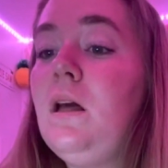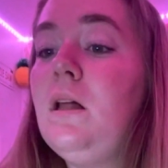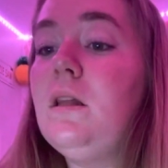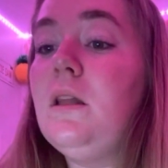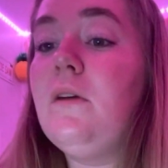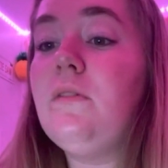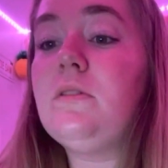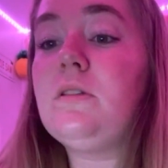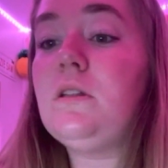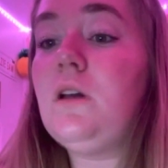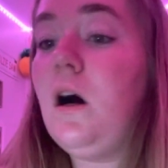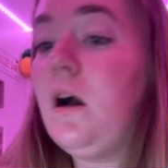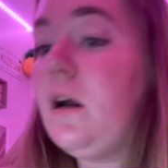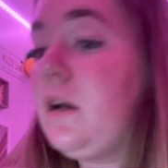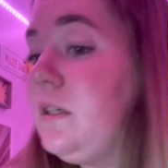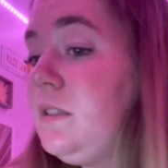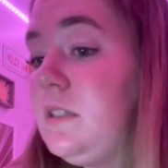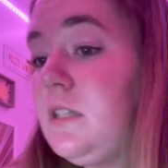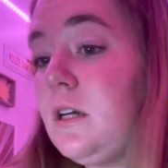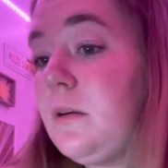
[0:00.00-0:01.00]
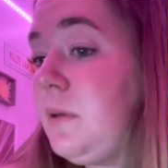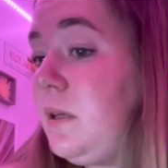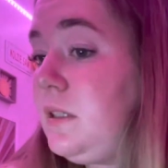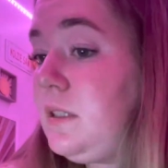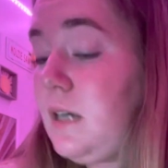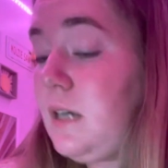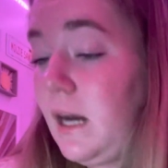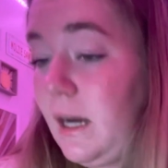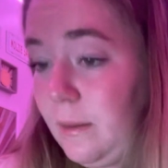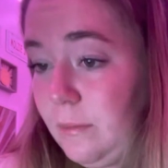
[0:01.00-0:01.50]
Love is not considerably
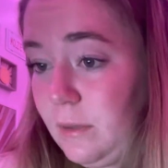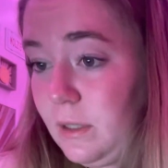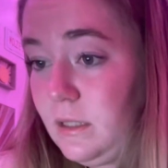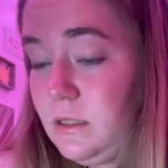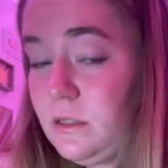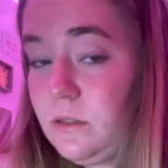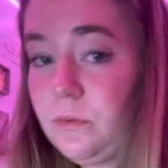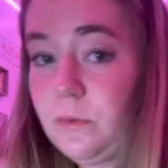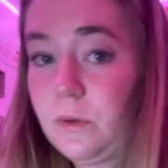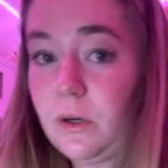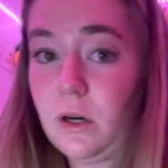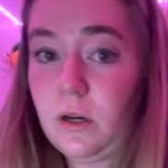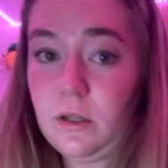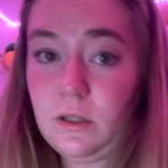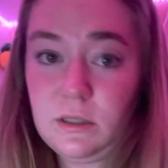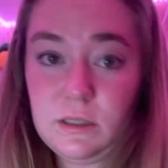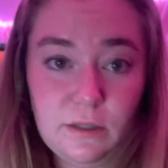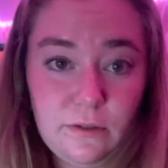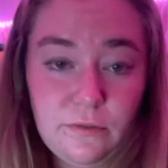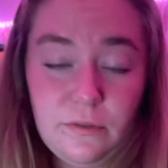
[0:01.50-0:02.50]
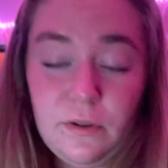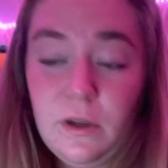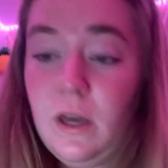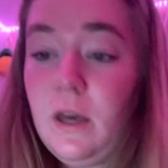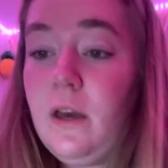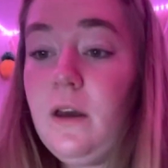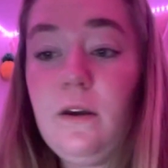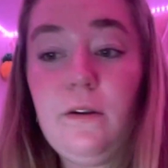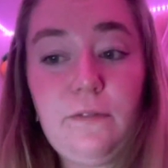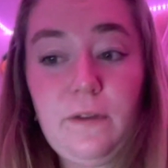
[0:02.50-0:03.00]
timeless, regardless of
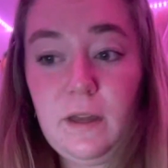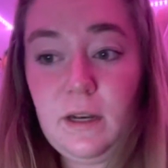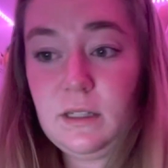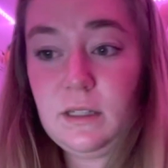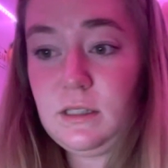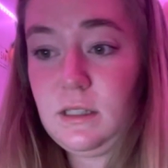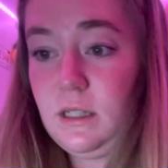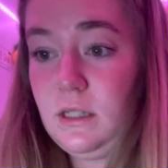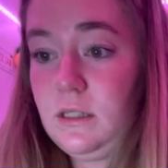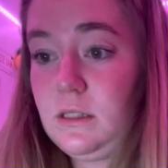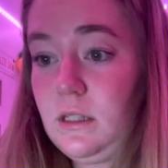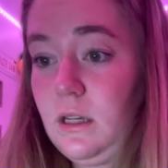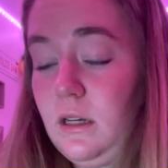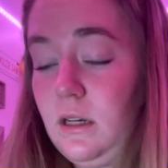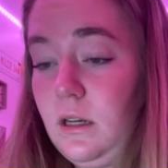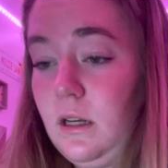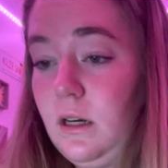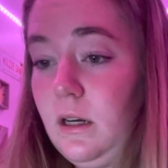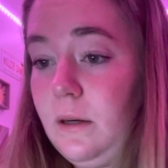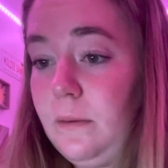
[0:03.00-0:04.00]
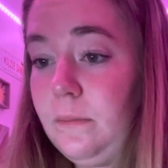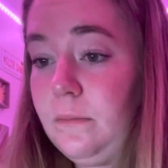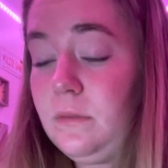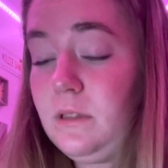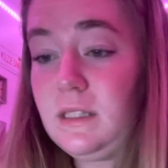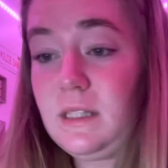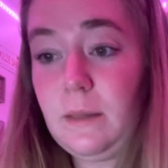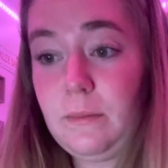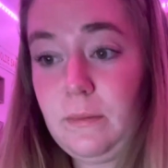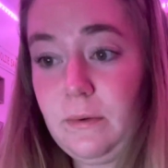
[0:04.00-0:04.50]
fantasies and
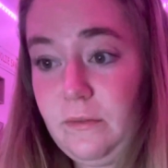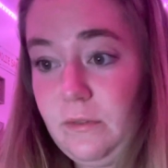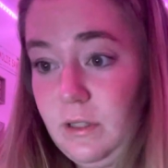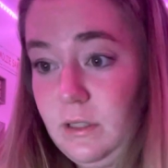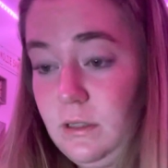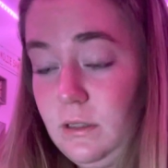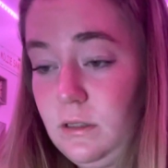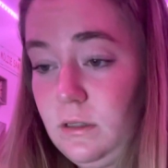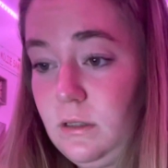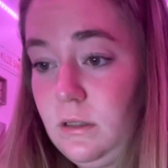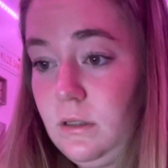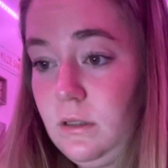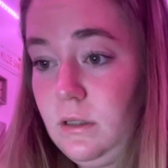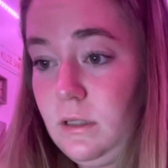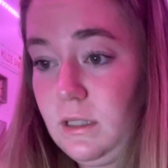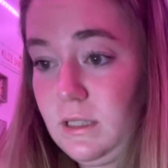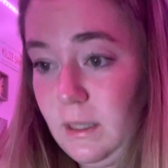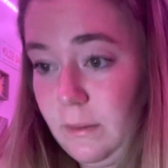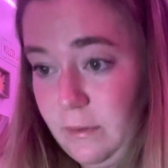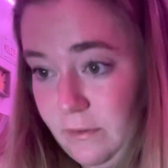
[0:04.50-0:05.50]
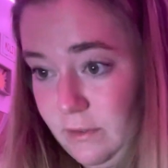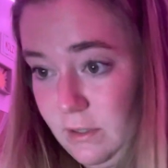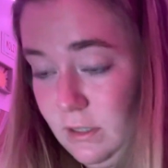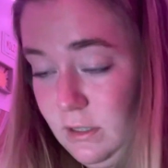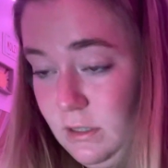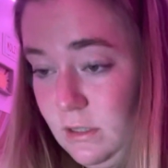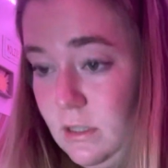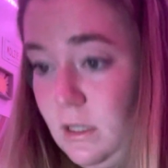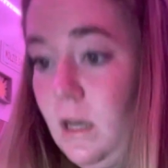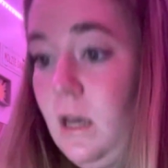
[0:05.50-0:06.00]
deceptiveness.